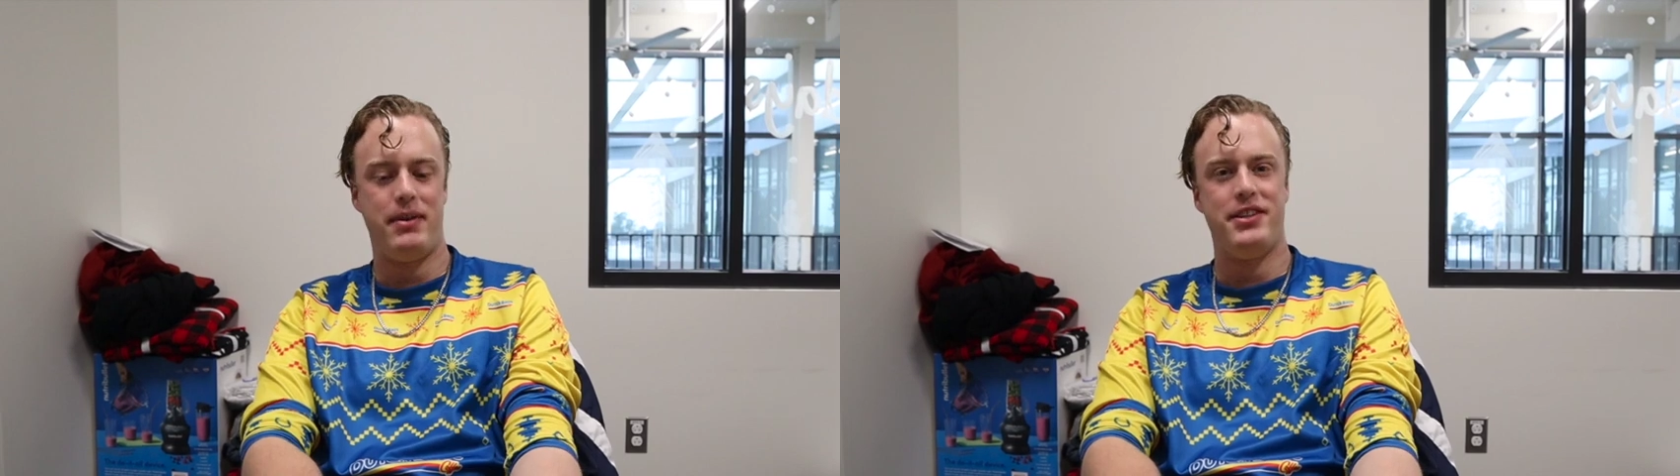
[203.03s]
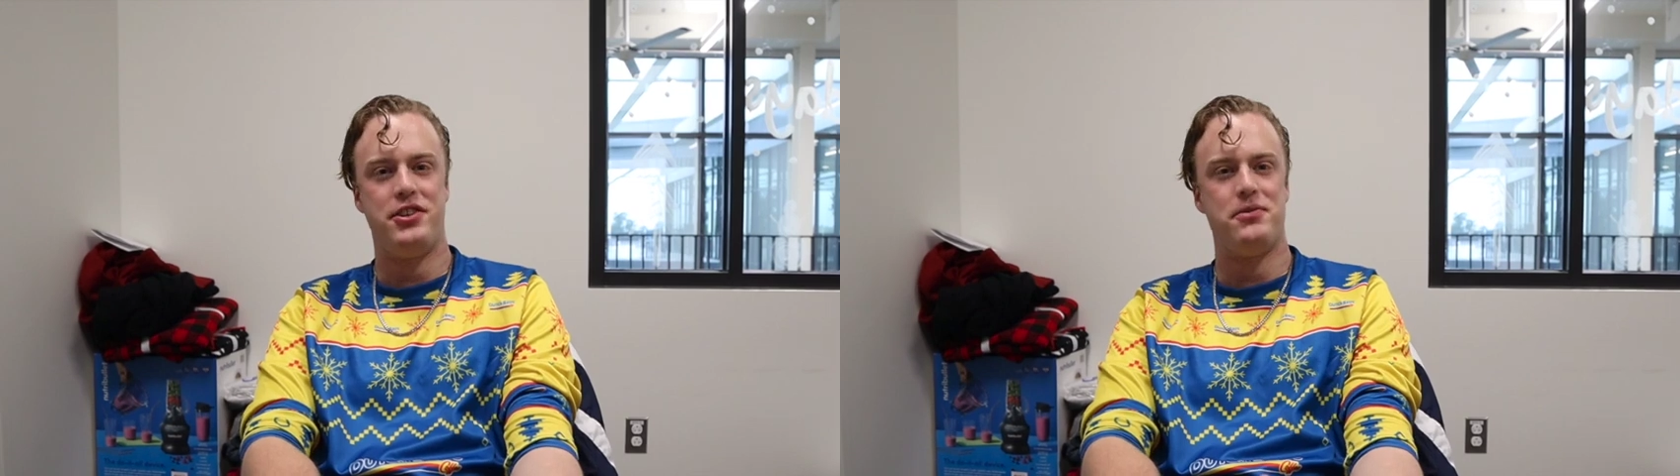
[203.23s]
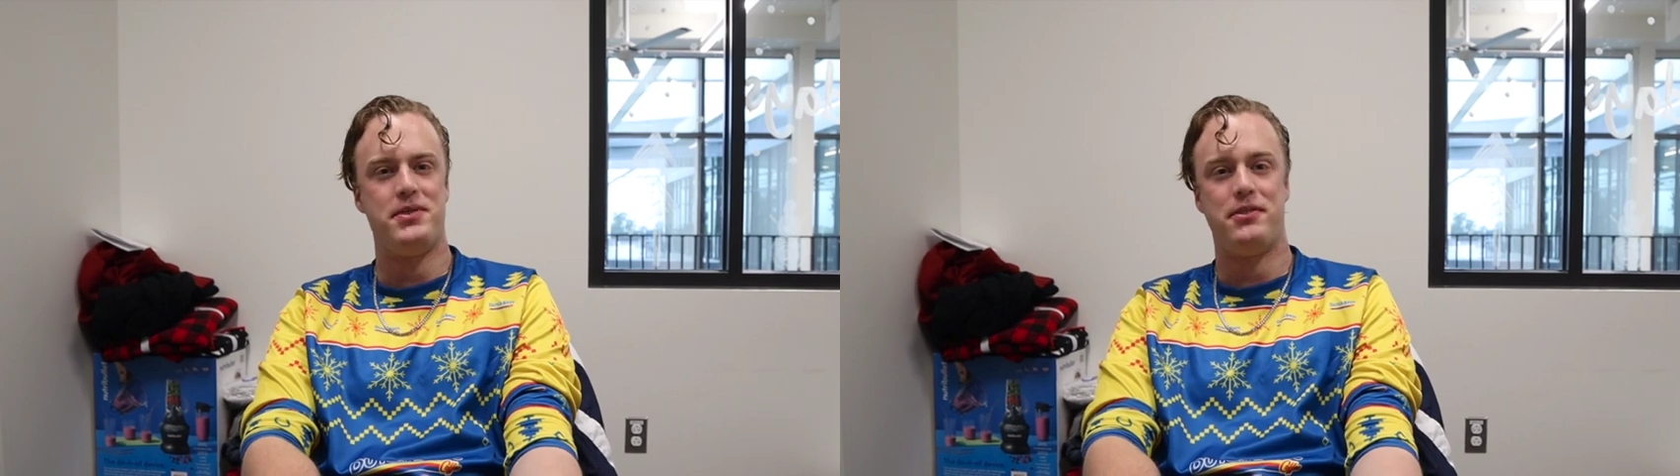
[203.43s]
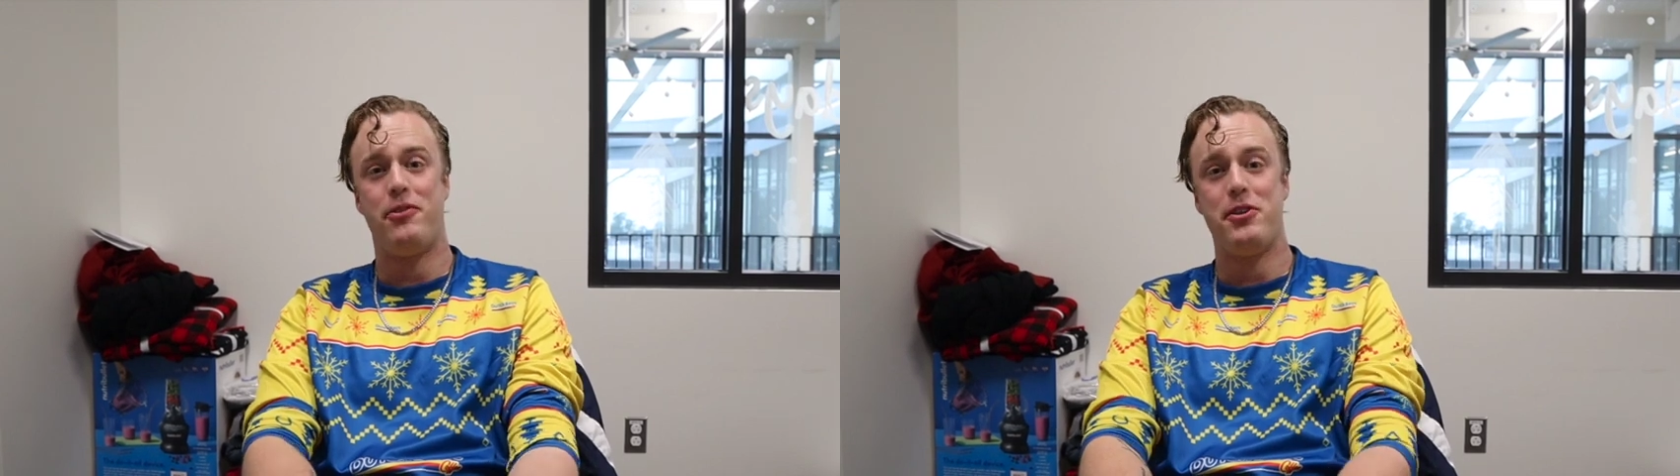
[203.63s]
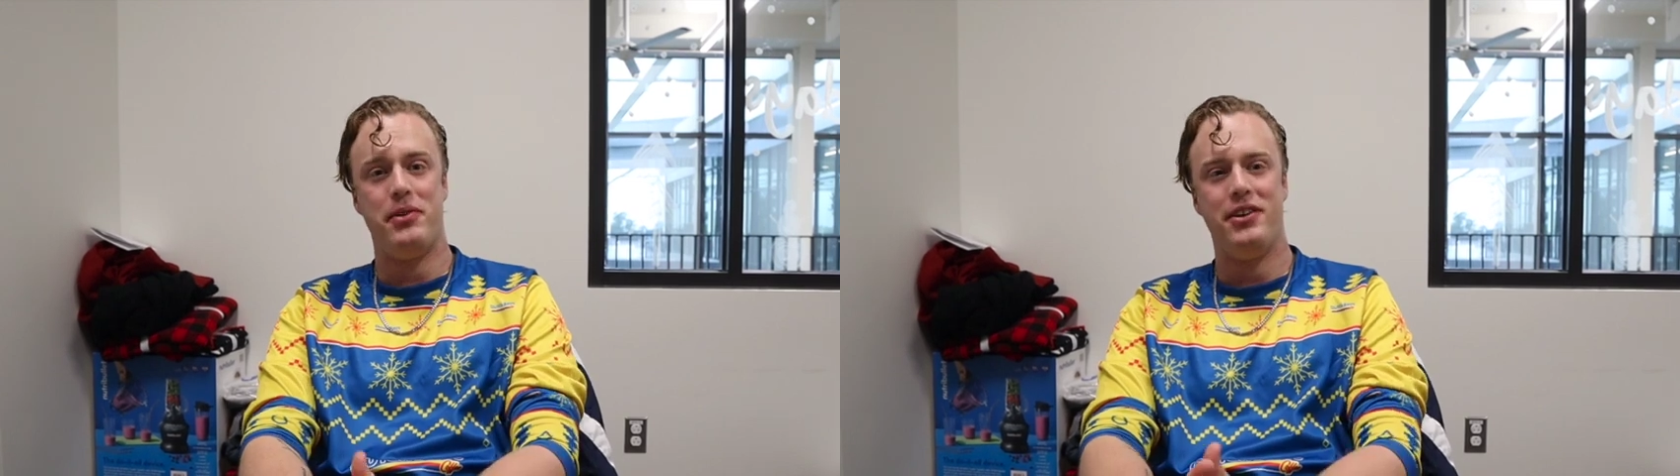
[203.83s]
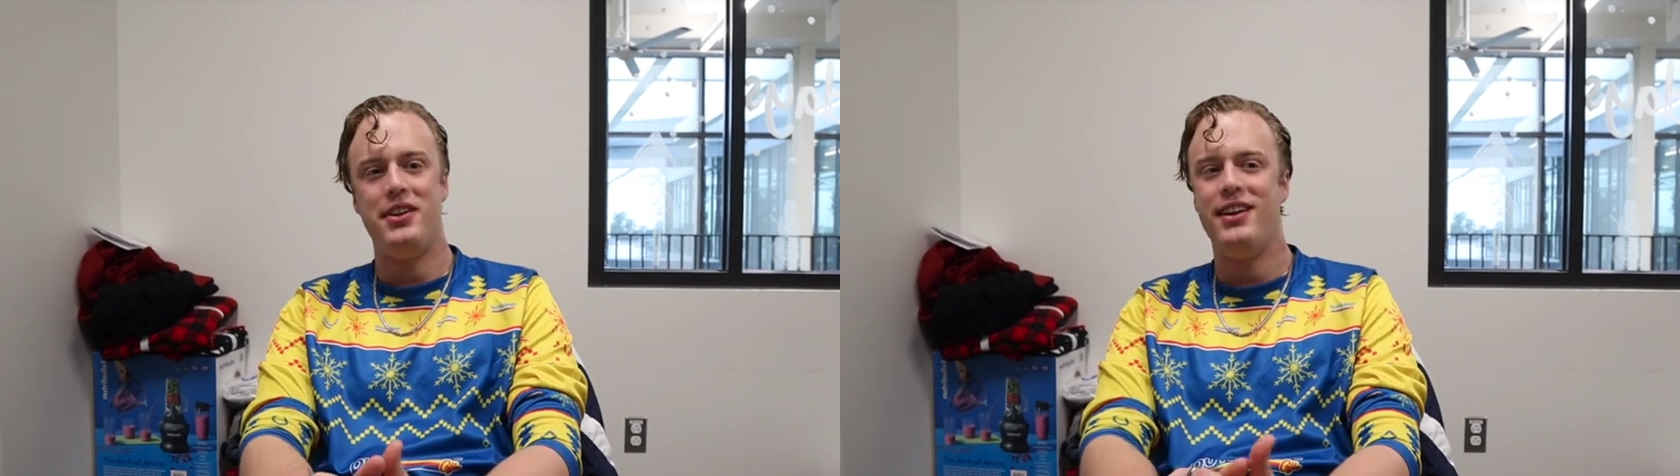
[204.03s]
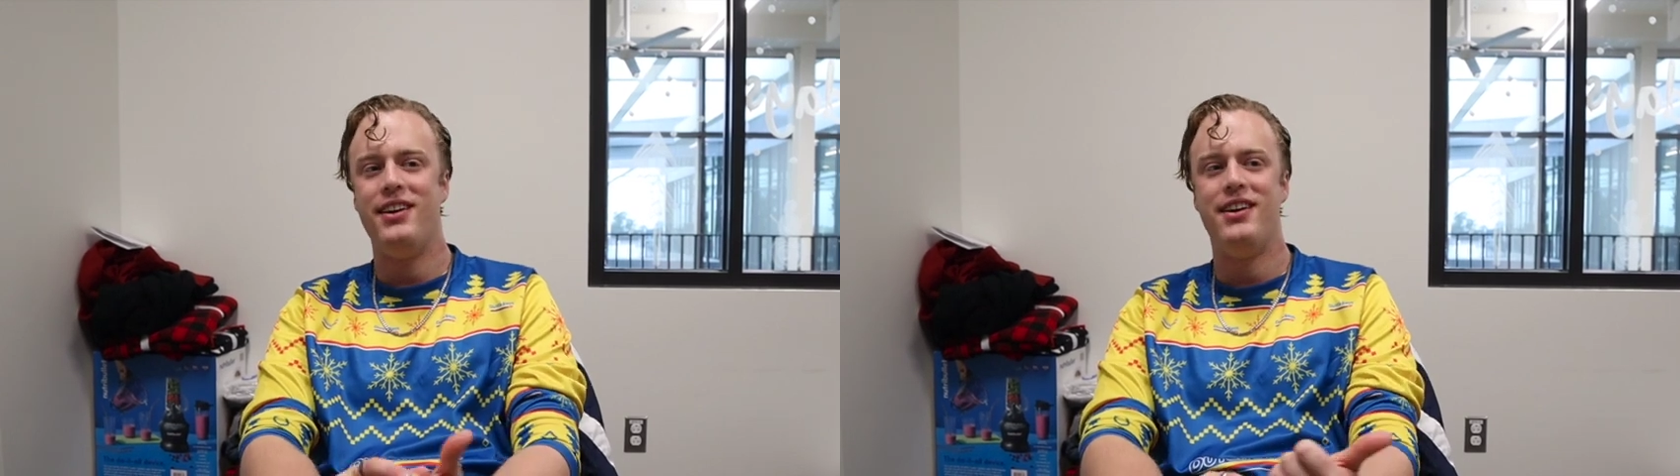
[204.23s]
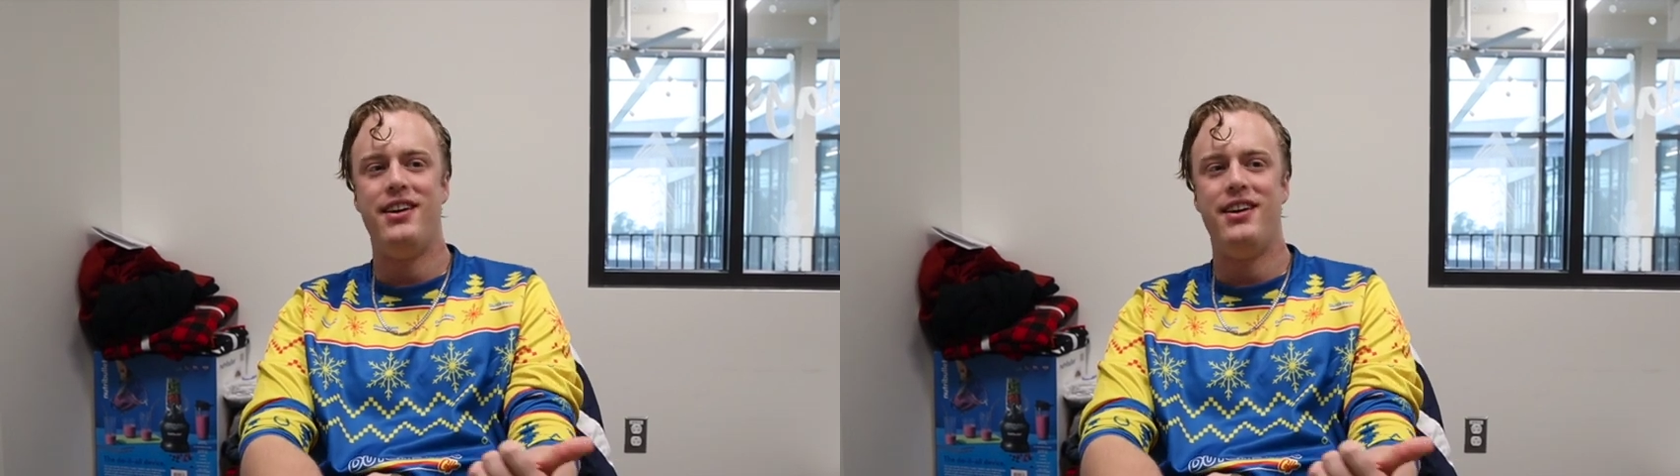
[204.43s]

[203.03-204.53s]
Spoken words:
my attention was affordability.